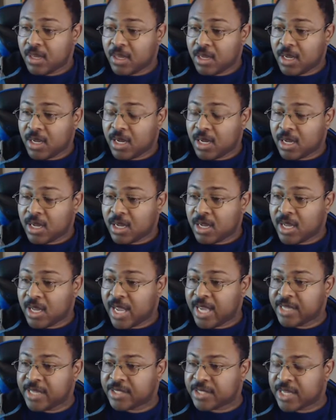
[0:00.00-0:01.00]

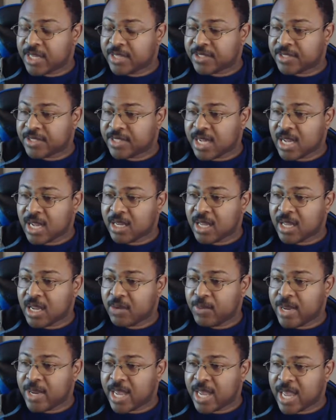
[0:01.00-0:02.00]
Ace says, it's not like
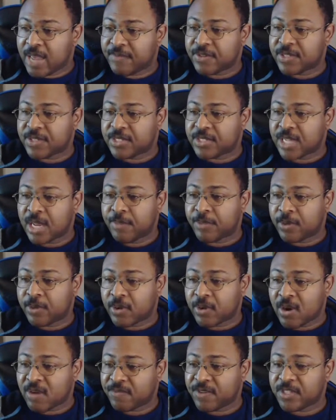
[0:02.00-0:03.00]
we haven't stopped their
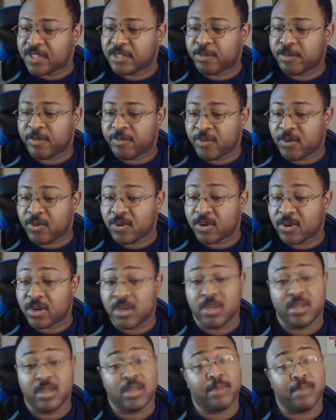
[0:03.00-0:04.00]
offense before.
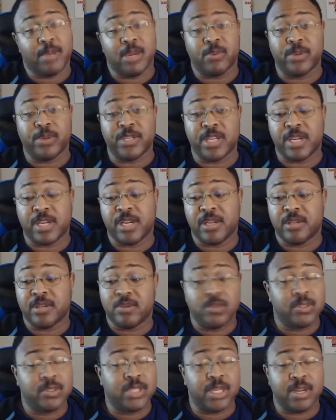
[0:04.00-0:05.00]
I mean, we did it
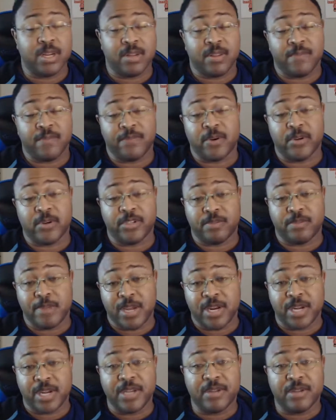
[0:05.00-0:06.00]
in the first
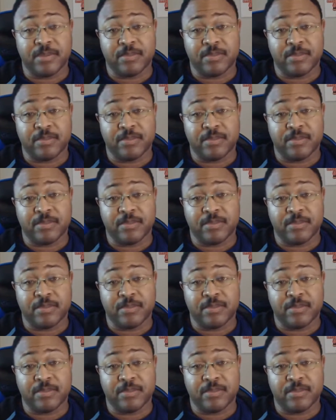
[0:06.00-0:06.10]
meeting.